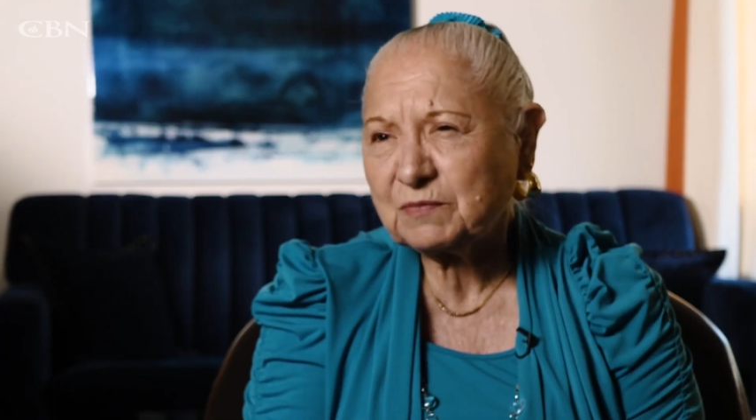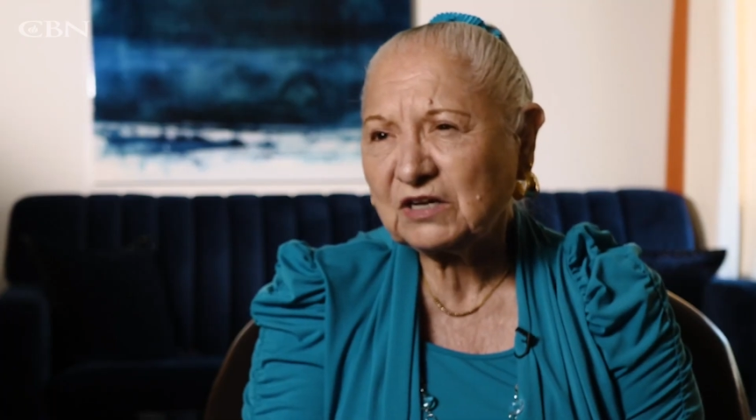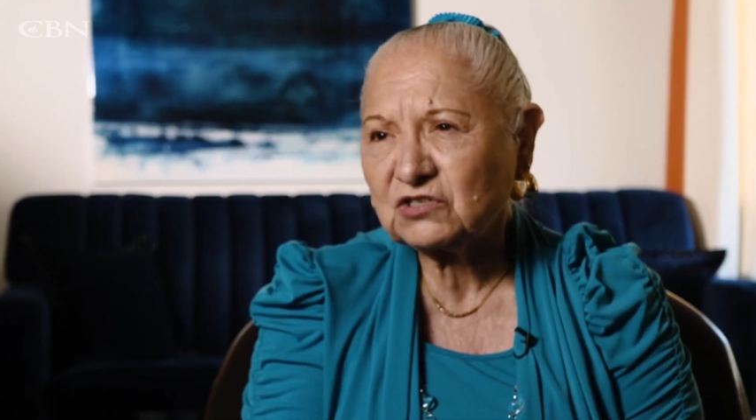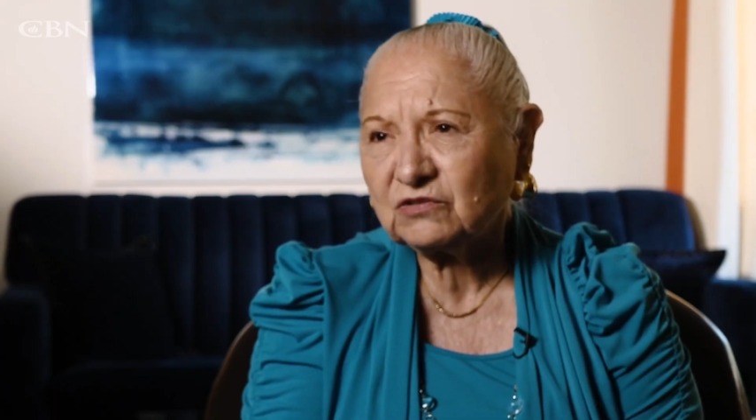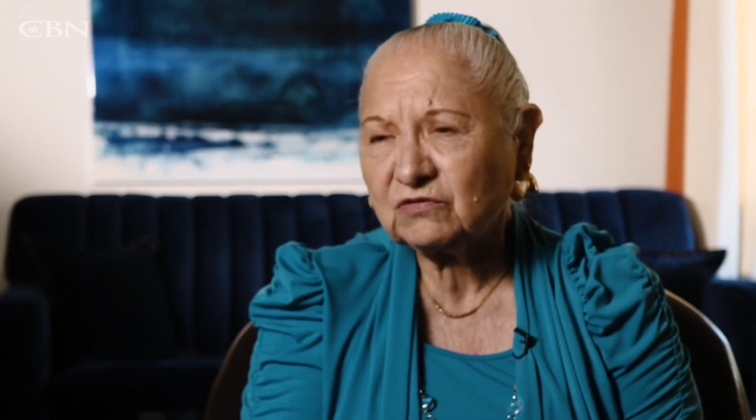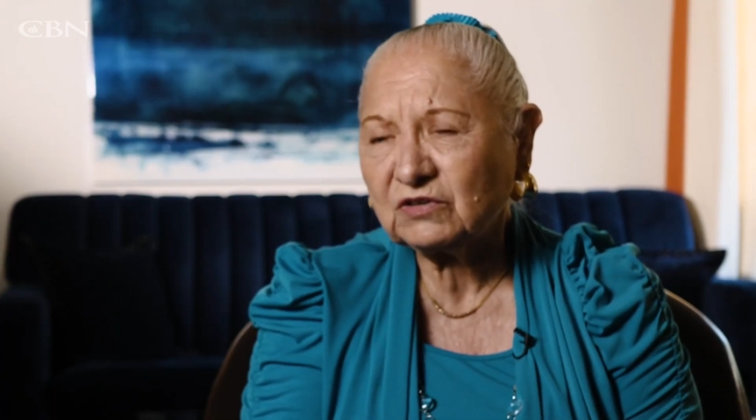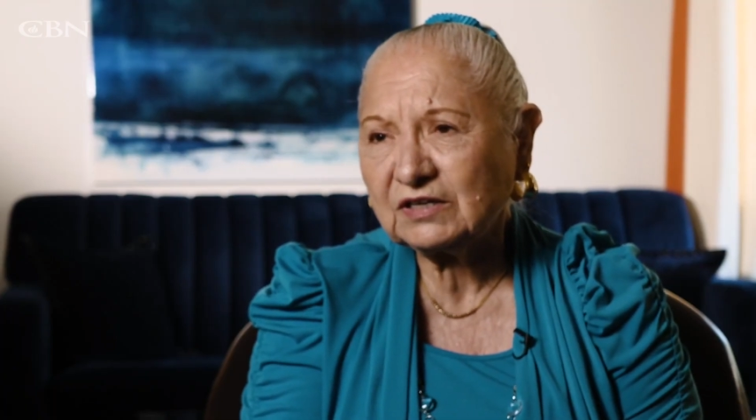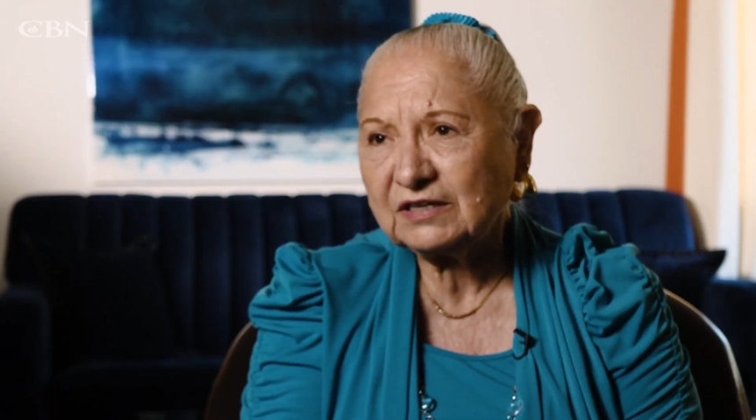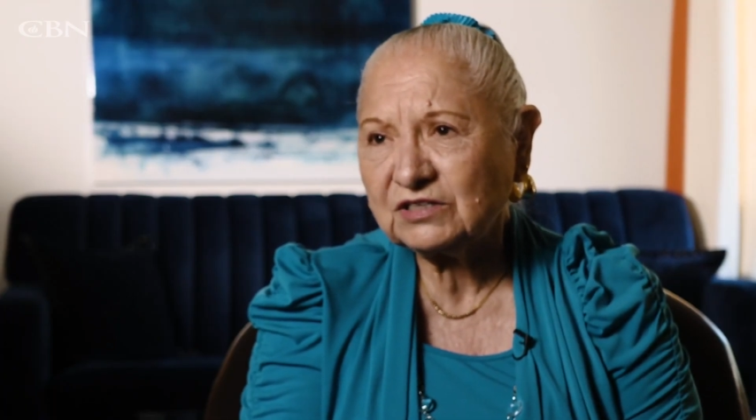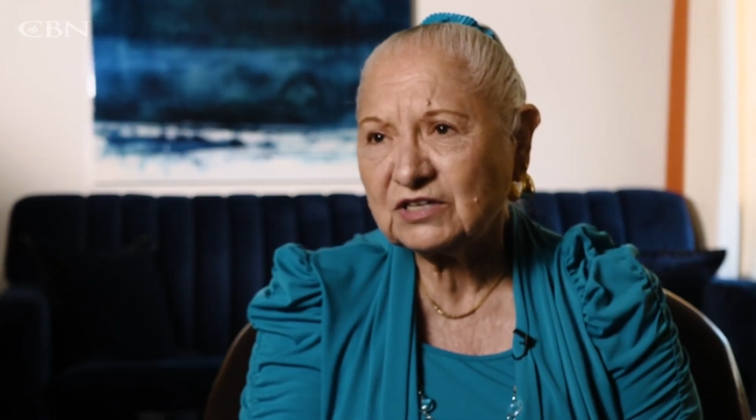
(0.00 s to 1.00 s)
special
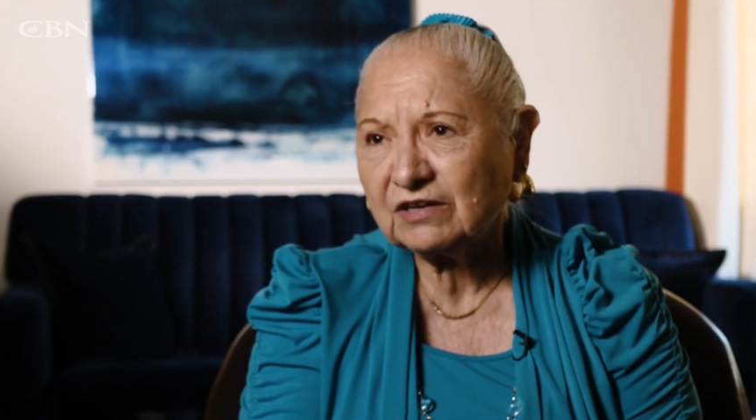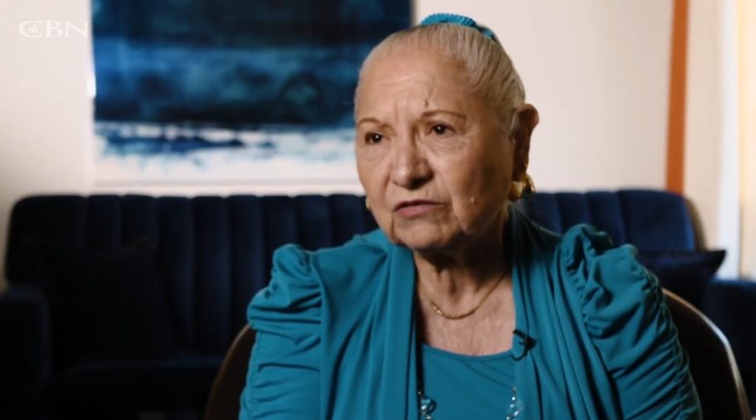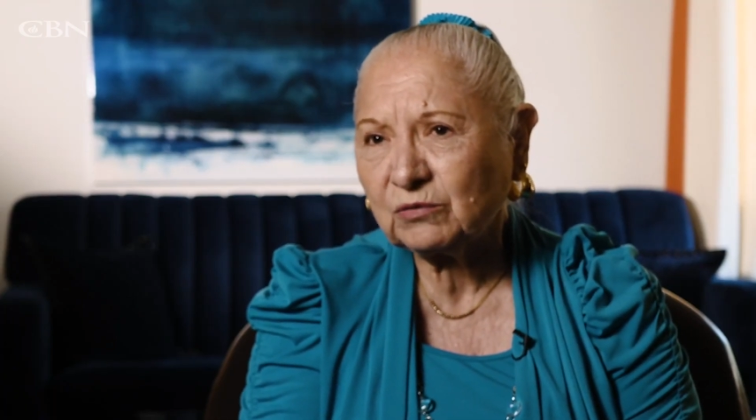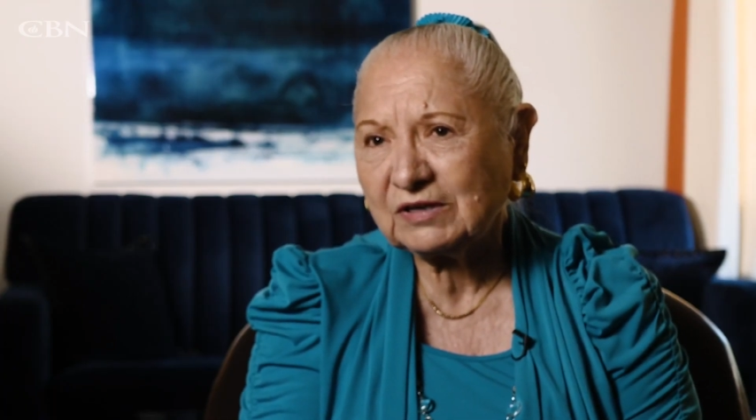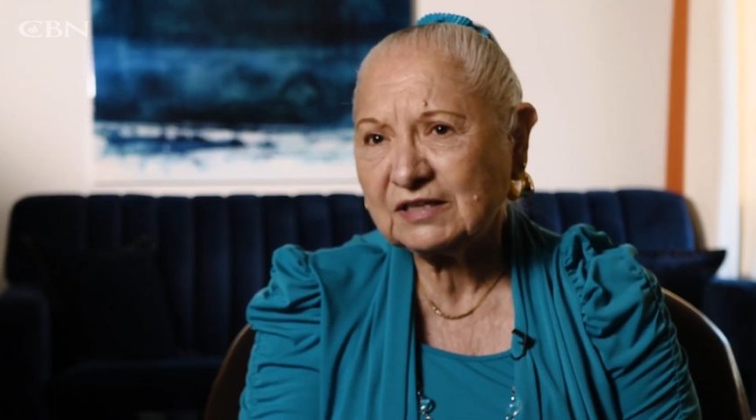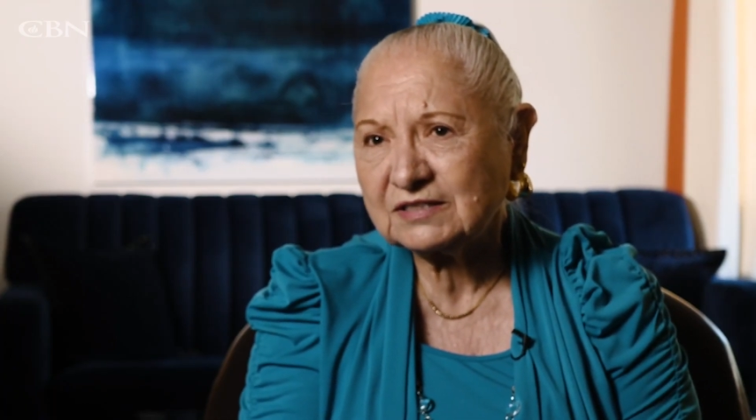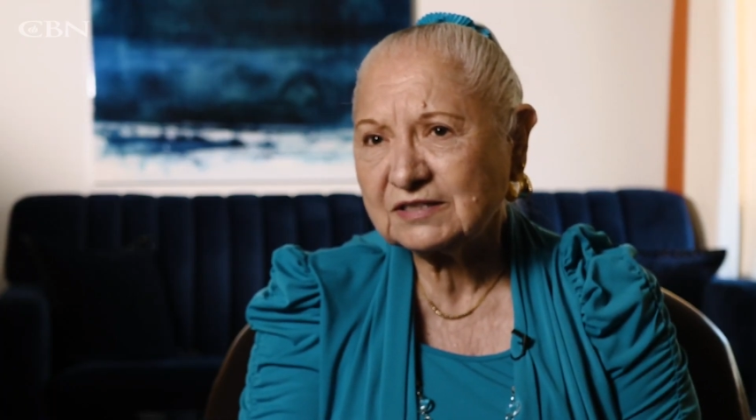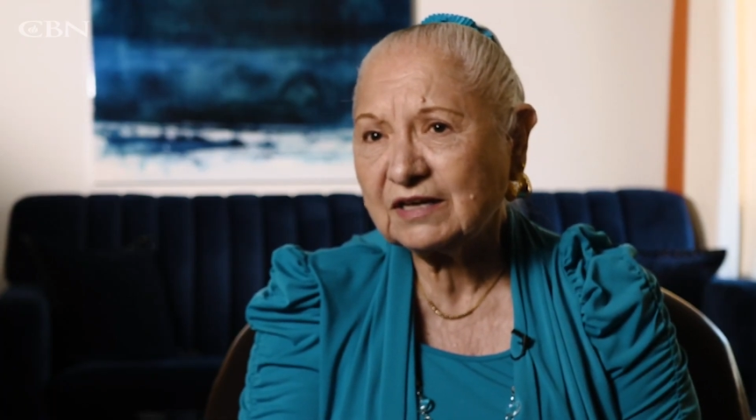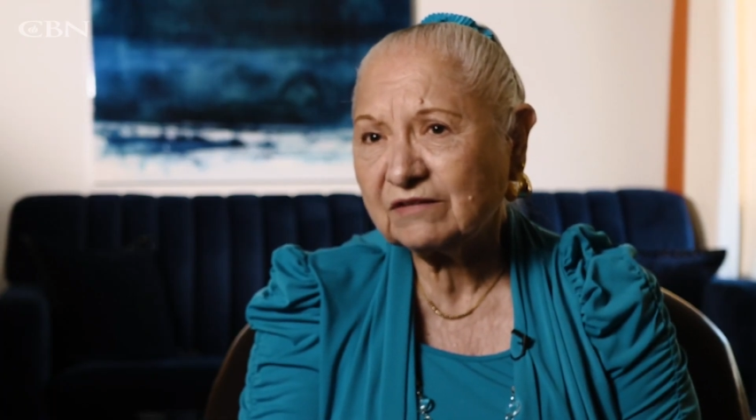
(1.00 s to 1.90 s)
for each and every one of us